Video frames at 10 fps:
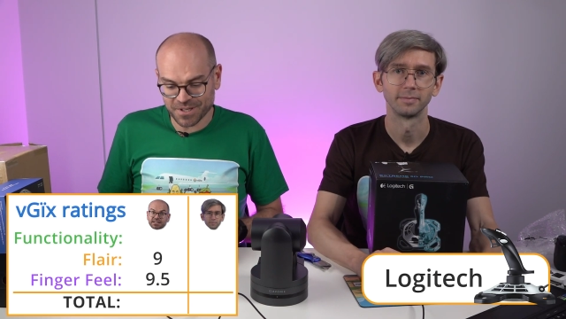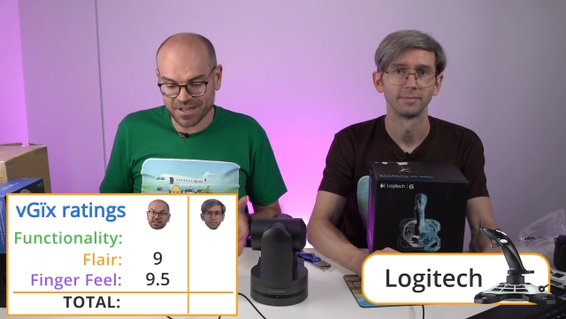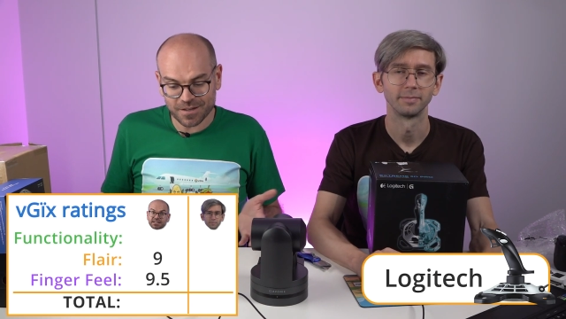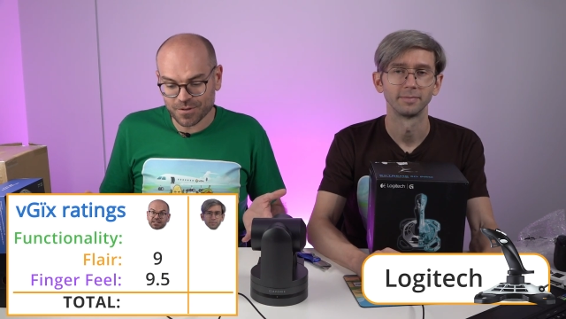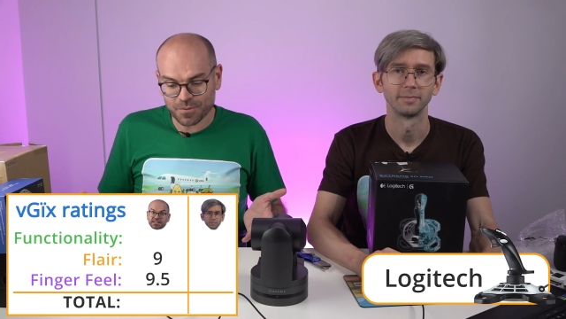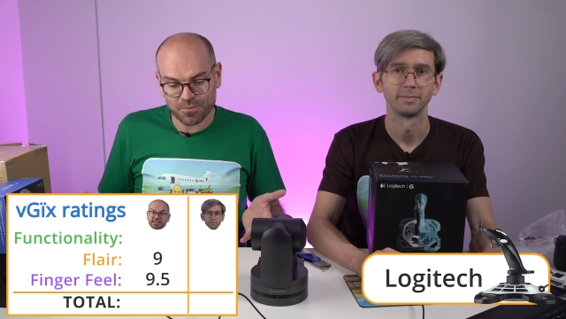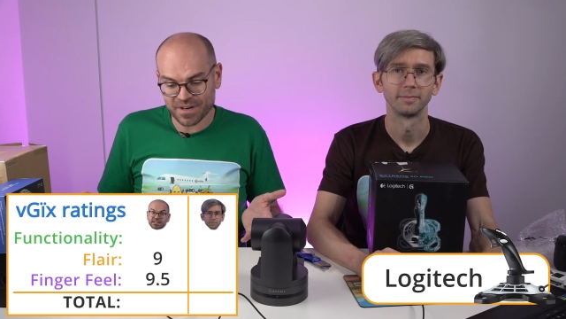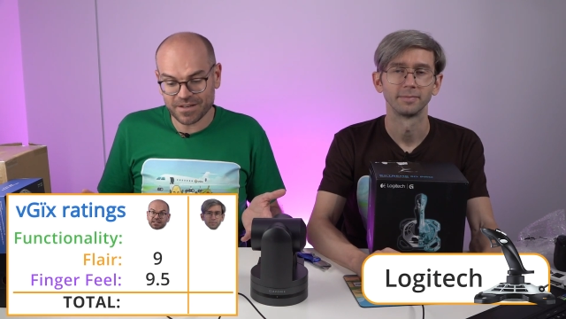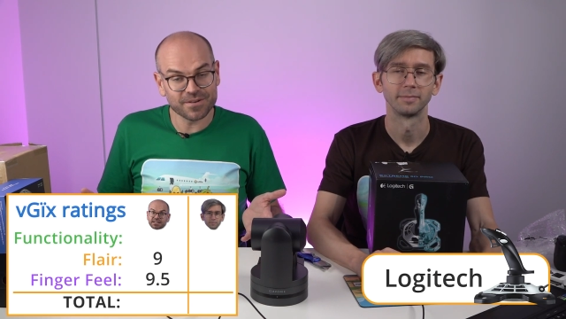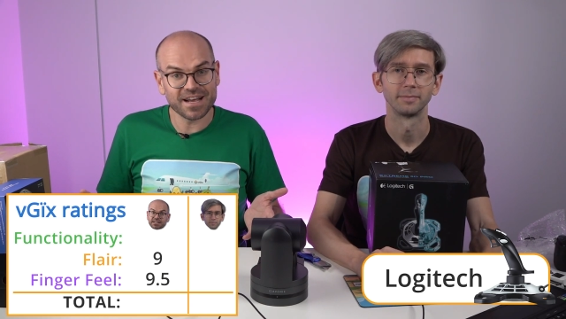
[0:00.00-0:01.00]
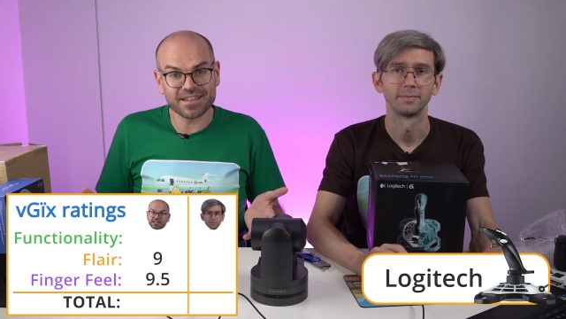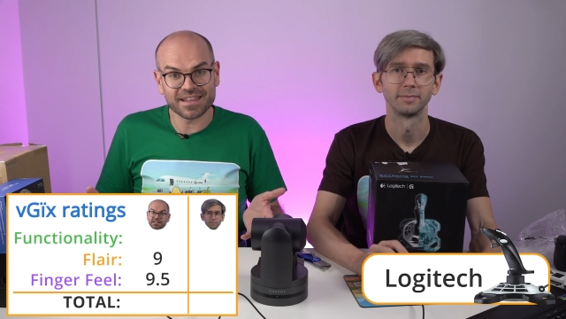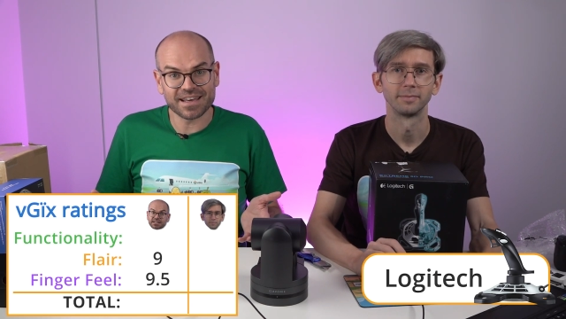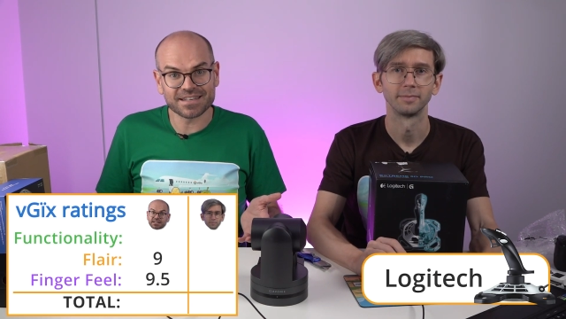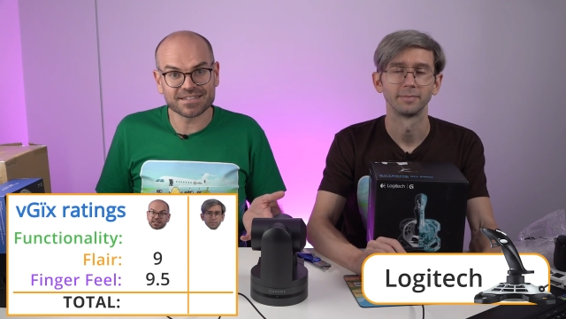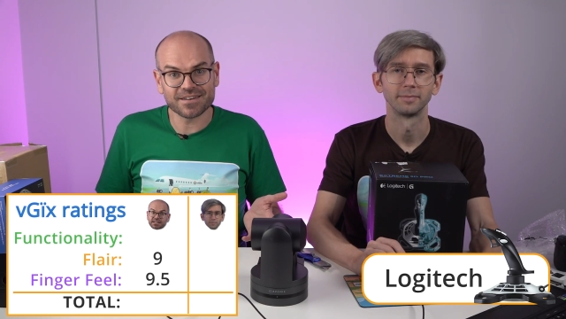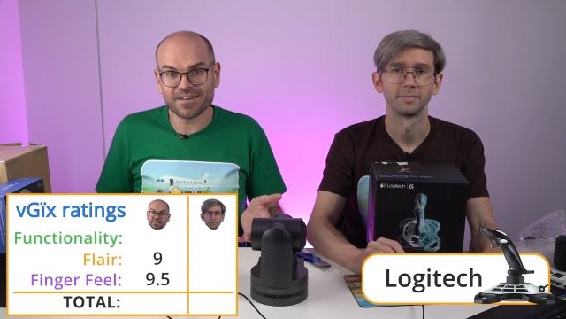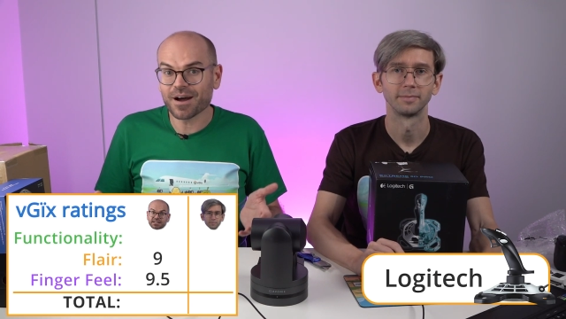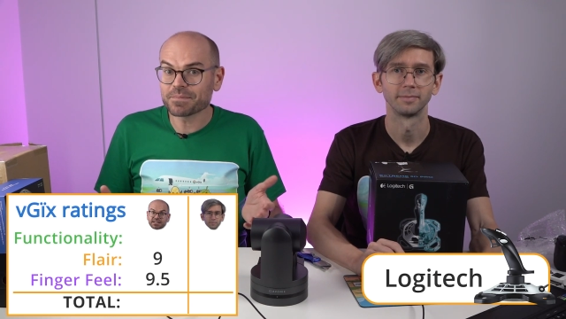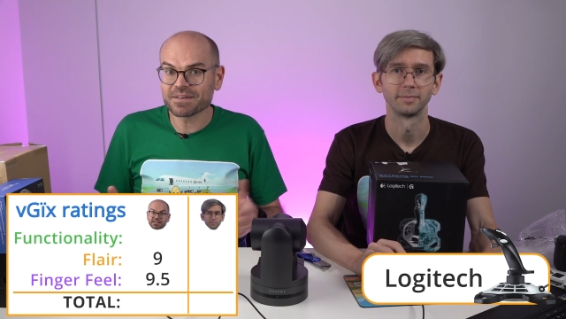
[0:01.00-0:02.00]
Speaker 1: You're going to look pretty good out there.
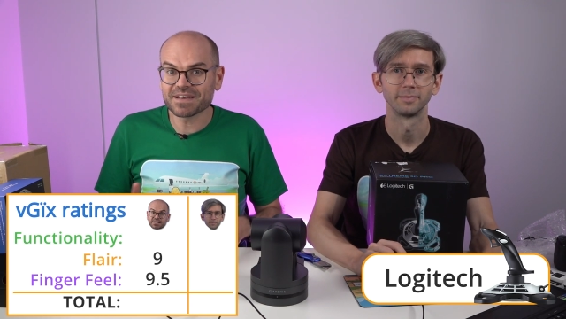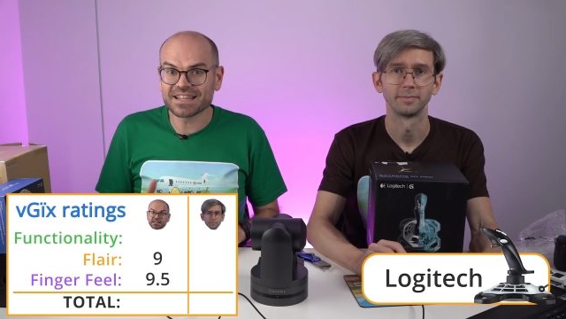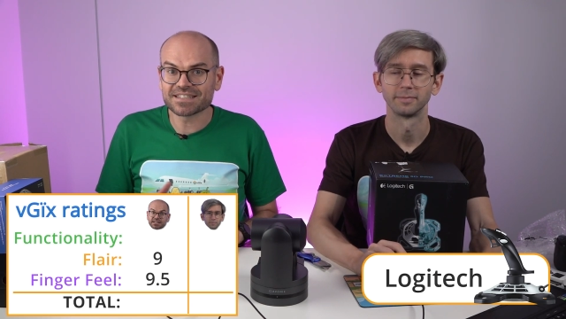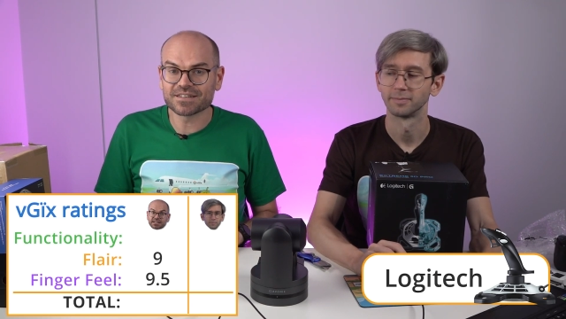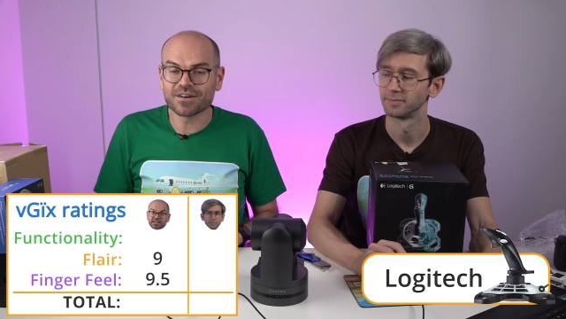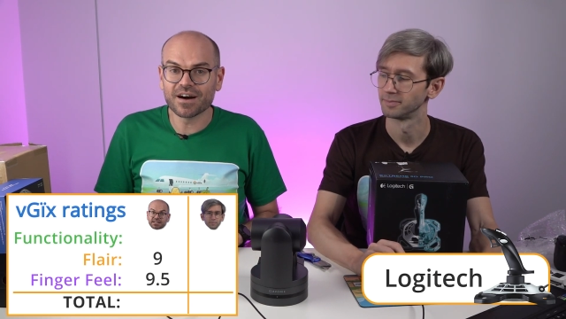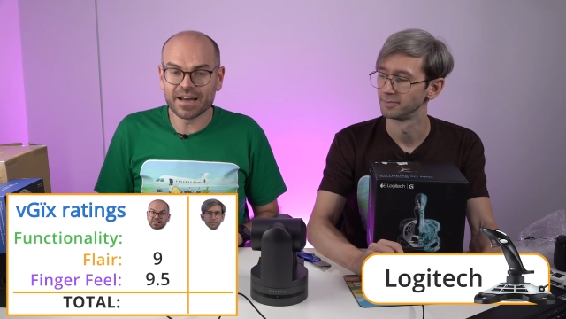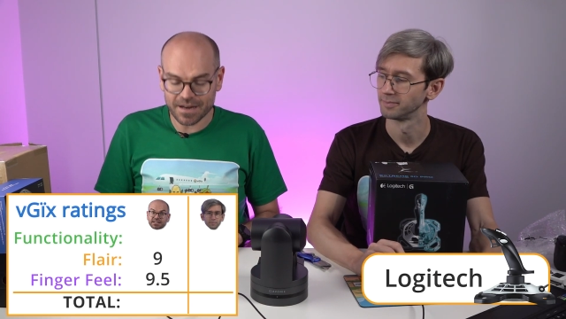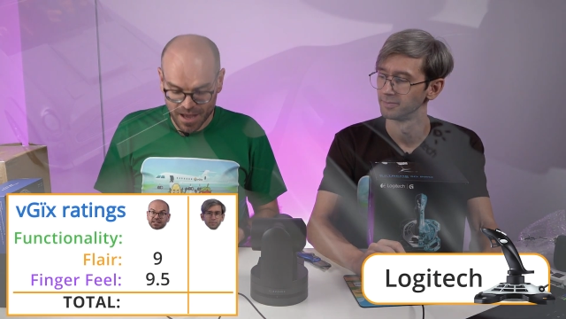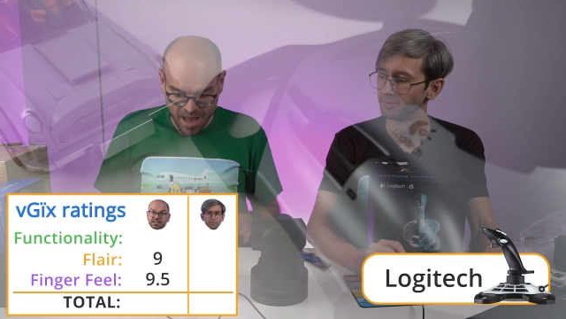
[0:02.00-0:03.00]
So I'm giving this a 9.